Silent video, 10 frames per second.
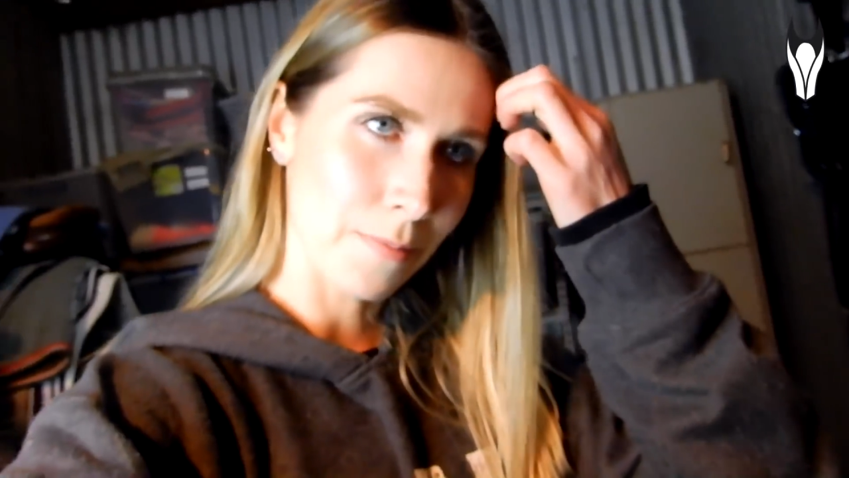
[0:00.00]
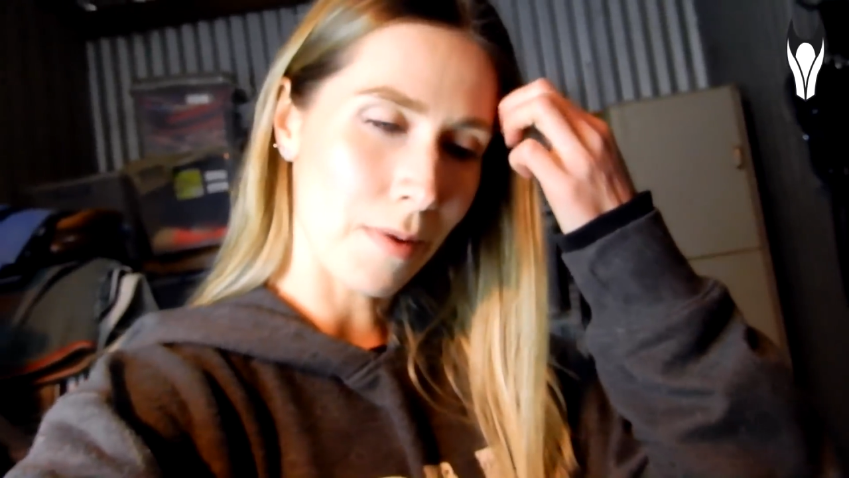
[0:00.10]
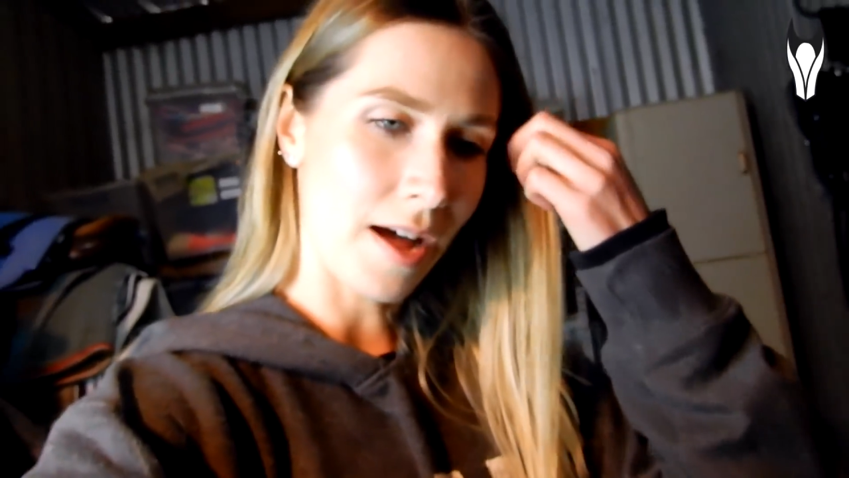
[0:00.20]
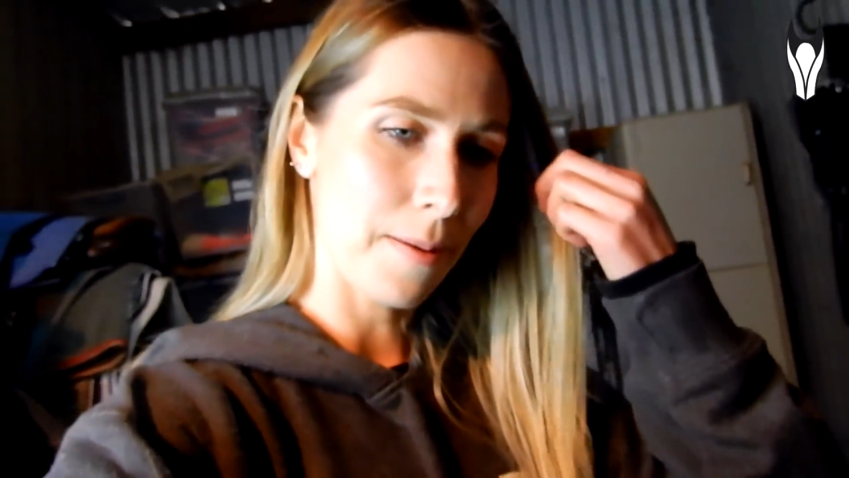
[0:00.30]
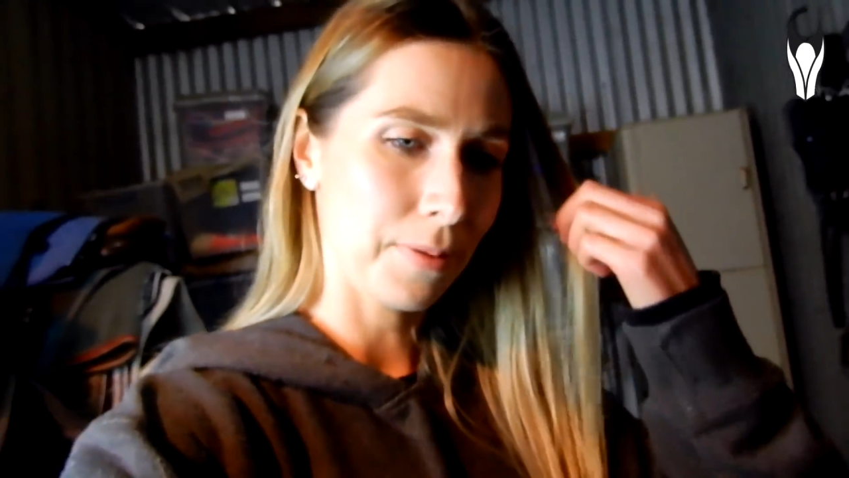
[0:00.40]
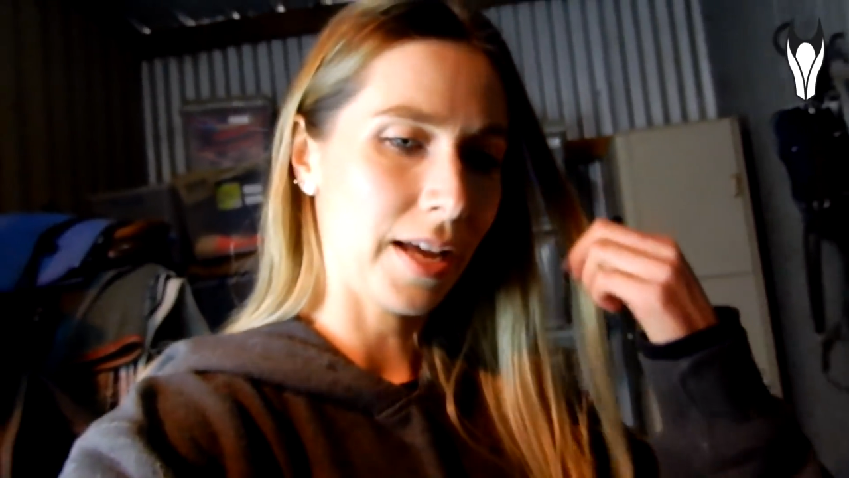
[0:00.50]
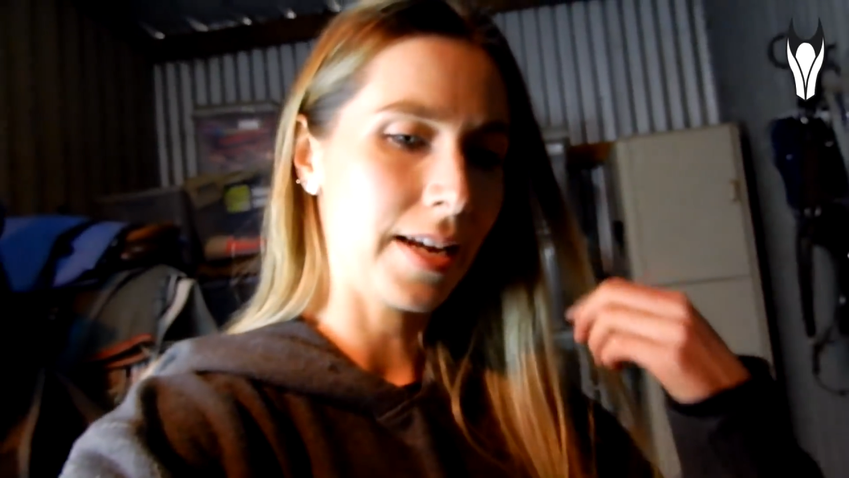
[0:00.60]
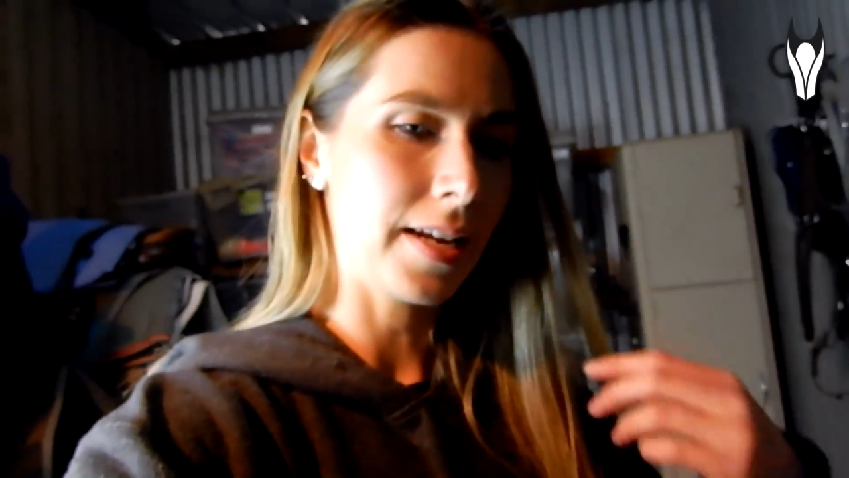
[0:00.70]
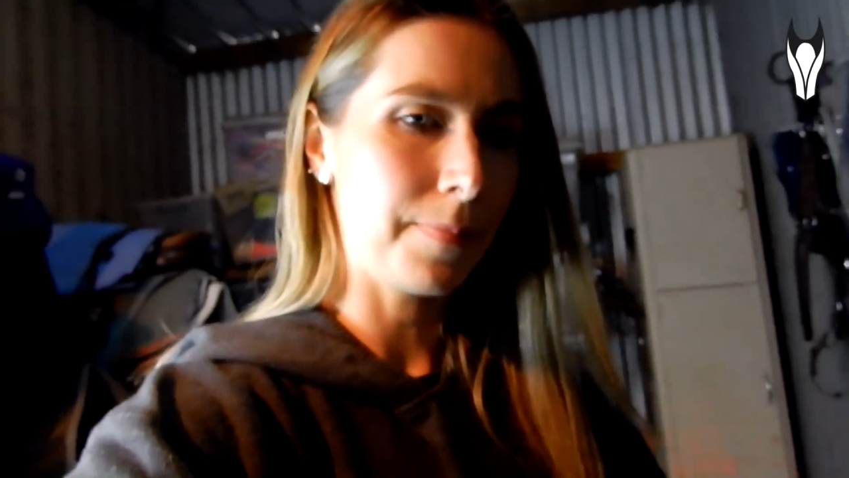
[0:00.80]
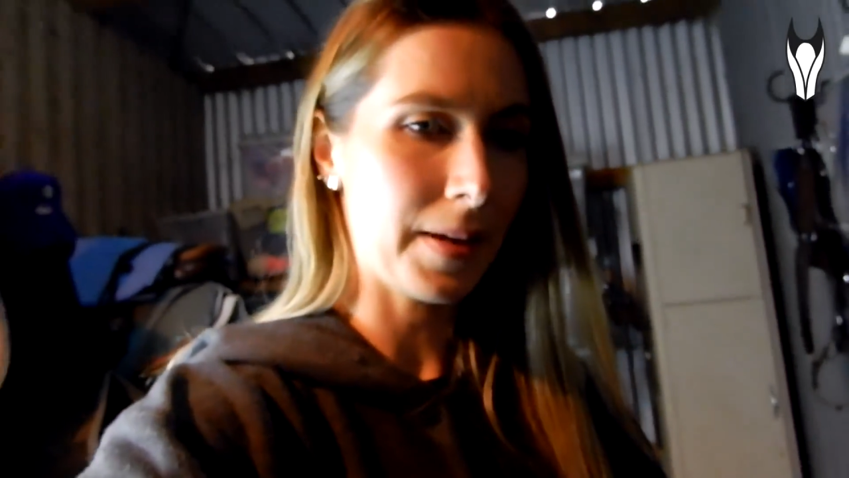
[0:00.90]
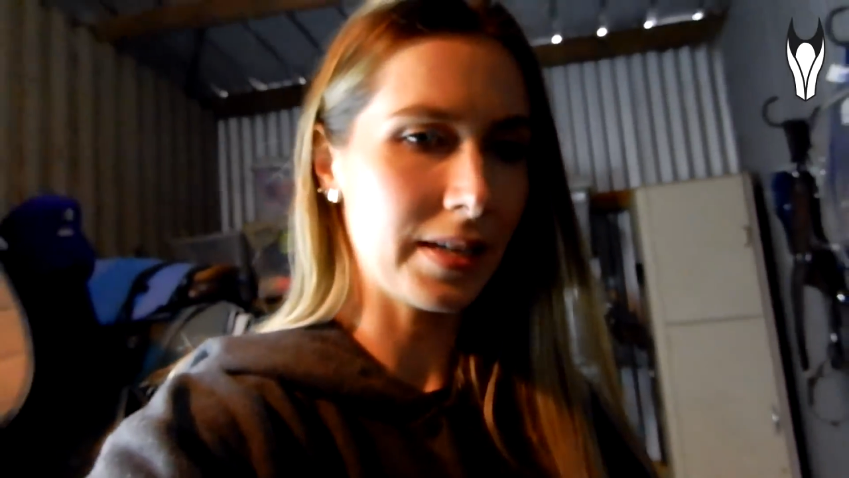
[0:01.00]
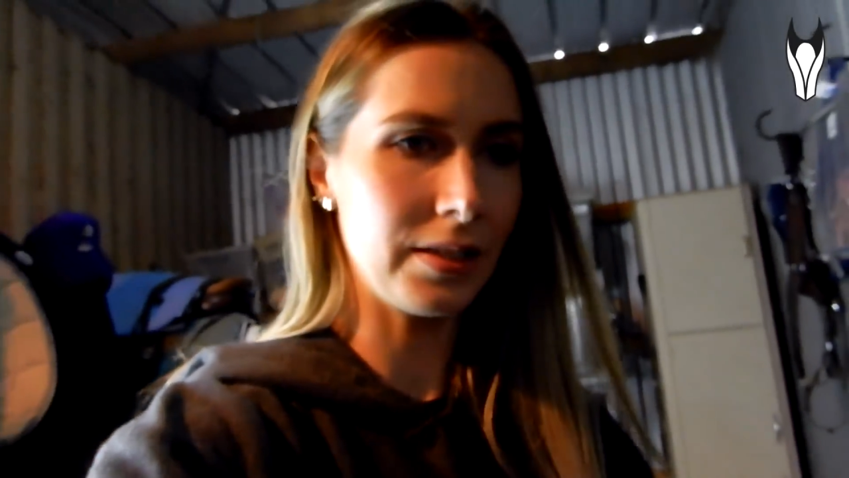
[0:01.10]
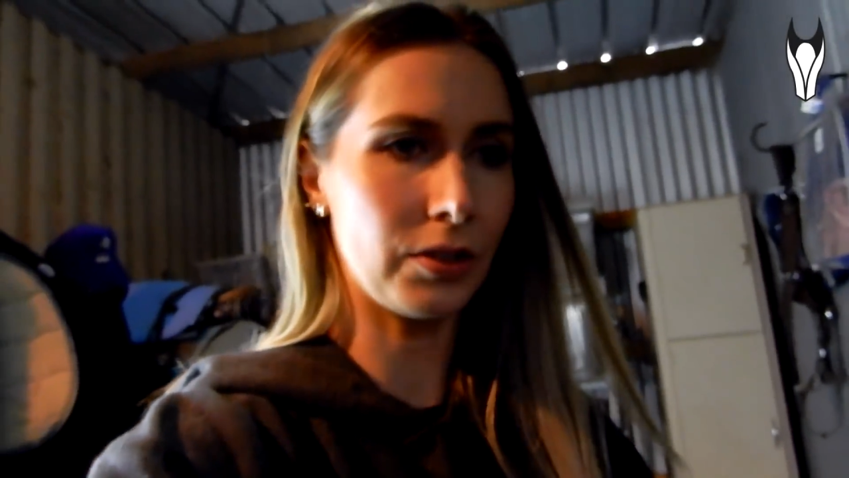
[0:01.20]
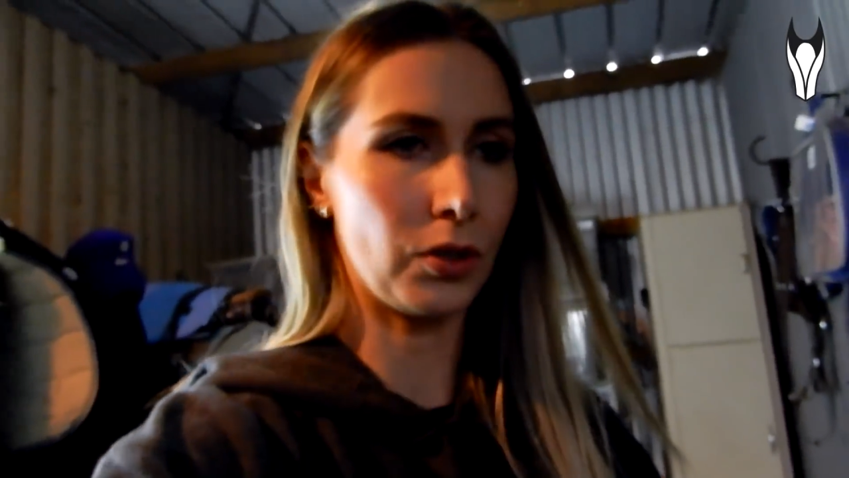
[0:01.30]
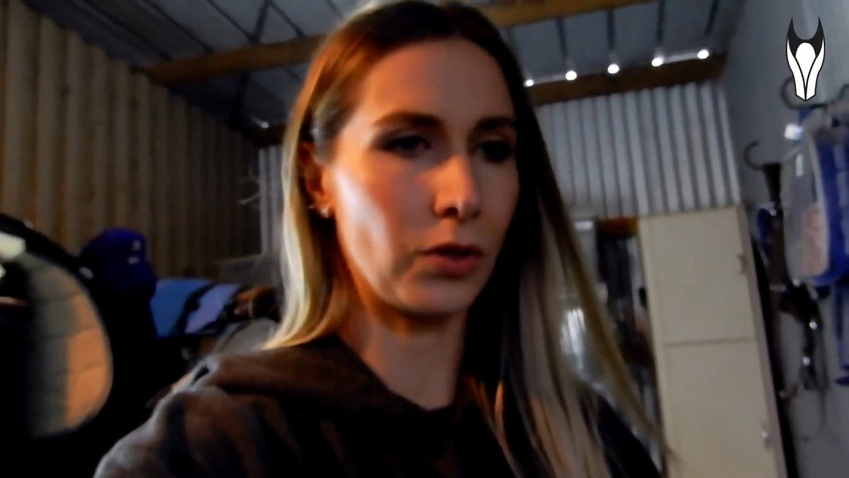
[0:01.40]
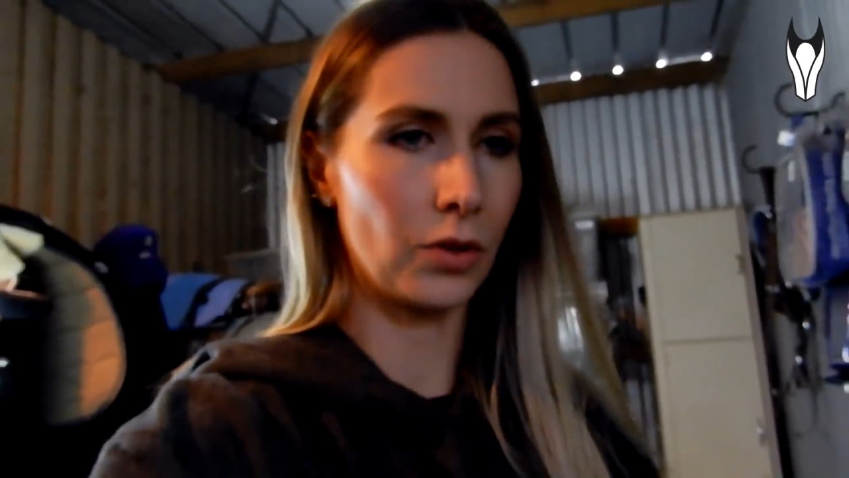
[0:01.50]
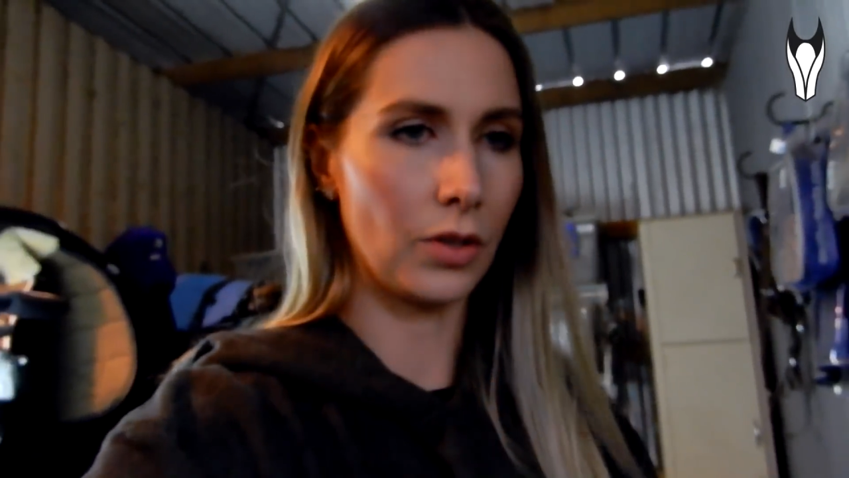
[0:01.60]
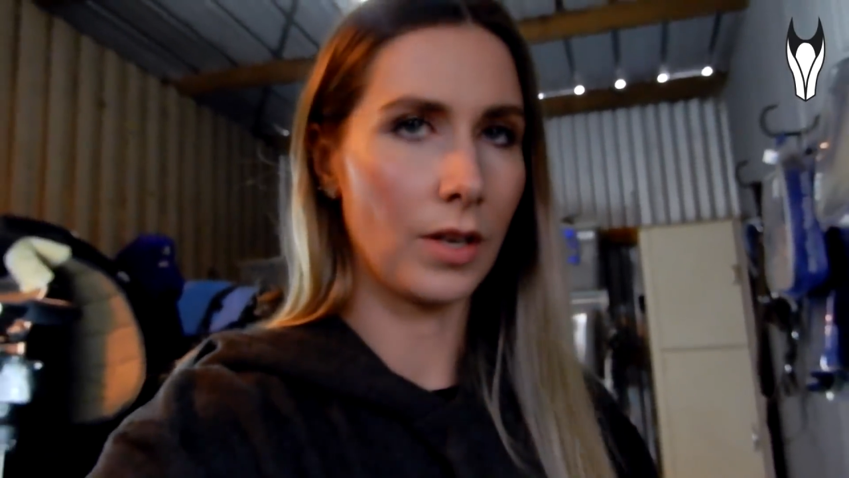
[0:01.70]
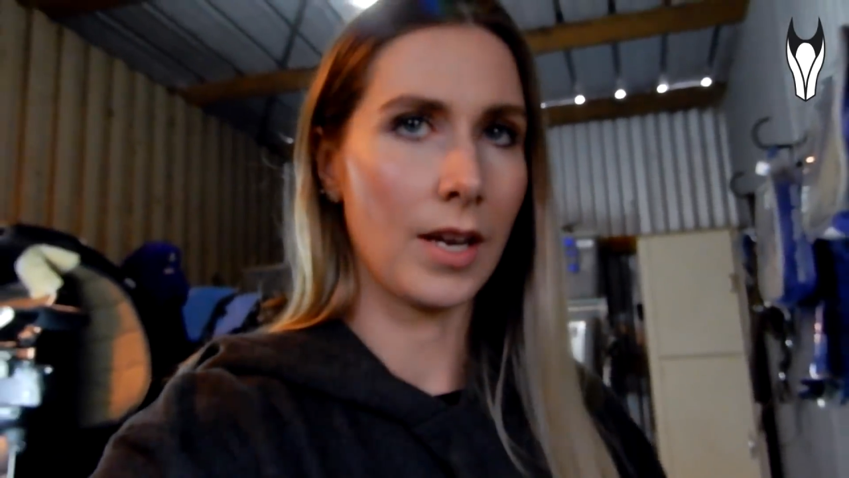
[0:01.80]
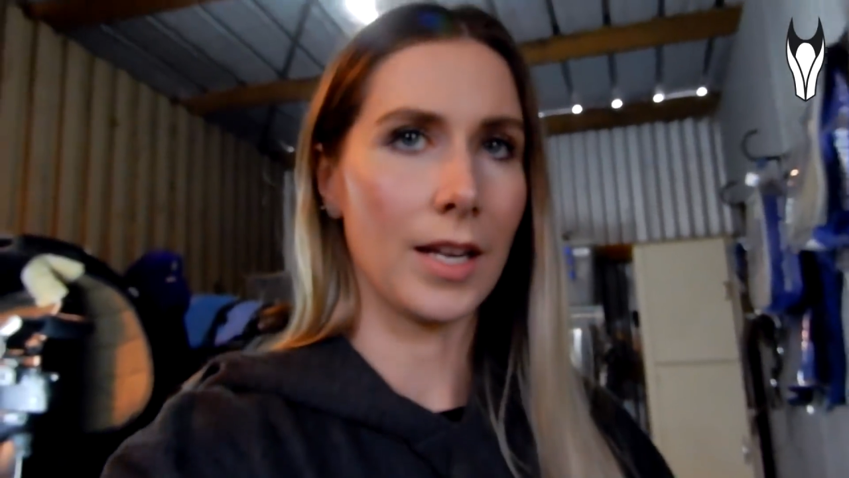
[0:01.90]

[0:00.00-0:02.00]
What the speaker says: my plan had been to,